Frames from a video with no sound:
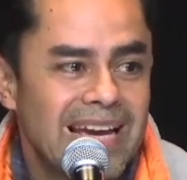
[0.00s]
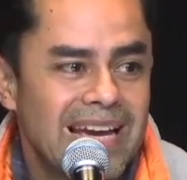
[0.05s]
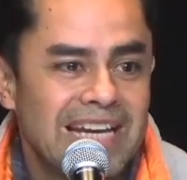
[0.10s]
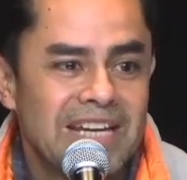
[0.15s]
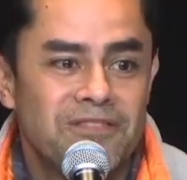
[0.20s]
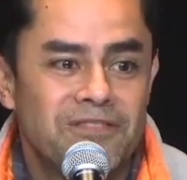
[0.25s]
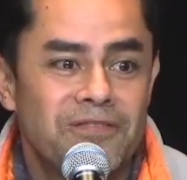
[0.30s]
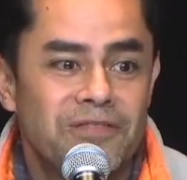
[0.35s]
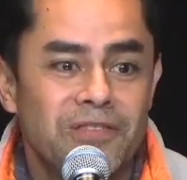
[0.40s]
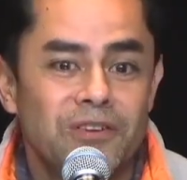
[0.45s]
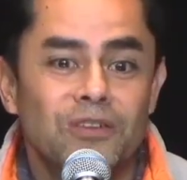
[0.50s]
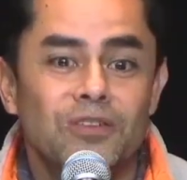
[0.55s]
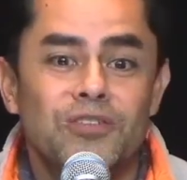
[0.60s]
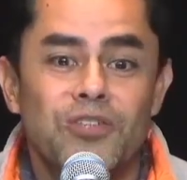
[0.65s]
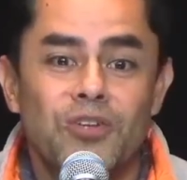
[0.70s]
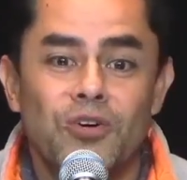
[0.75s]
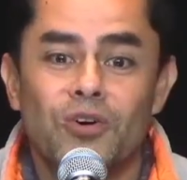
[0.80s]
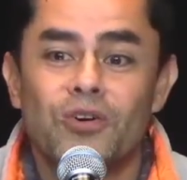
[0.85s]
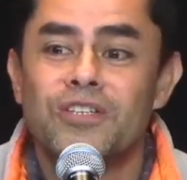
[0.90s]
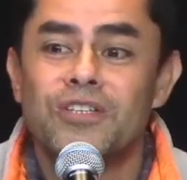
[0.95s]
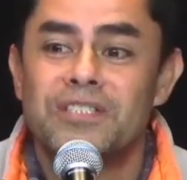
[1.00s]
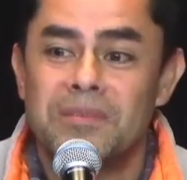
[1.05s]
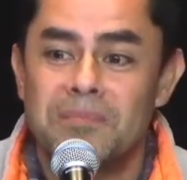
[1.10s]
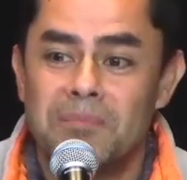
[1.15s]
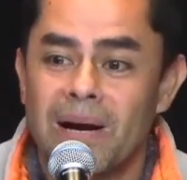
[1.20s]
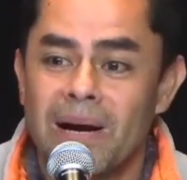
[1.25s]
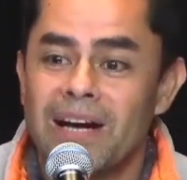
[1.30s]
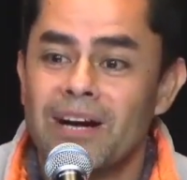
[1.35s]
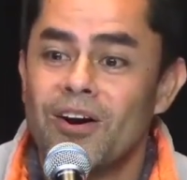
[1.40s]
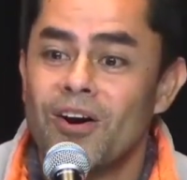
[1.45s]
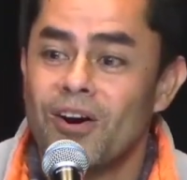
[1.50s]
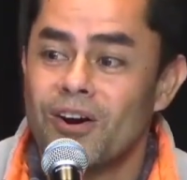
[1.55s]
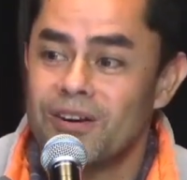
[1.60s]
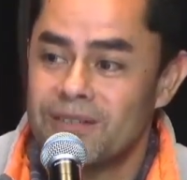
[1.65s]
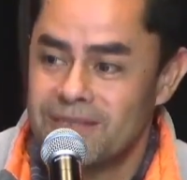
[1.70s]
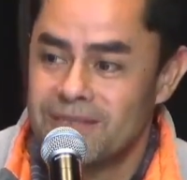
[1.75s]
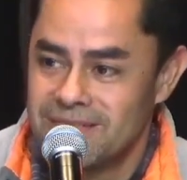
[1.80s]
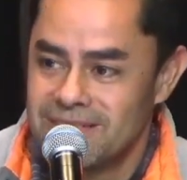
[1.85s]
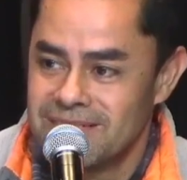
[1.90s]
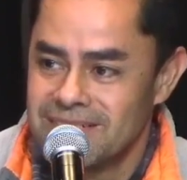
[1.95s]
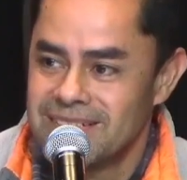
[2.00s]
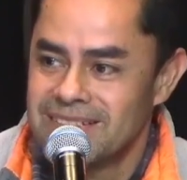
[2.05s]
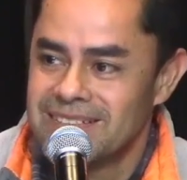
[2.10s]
And he filled yours and my heart.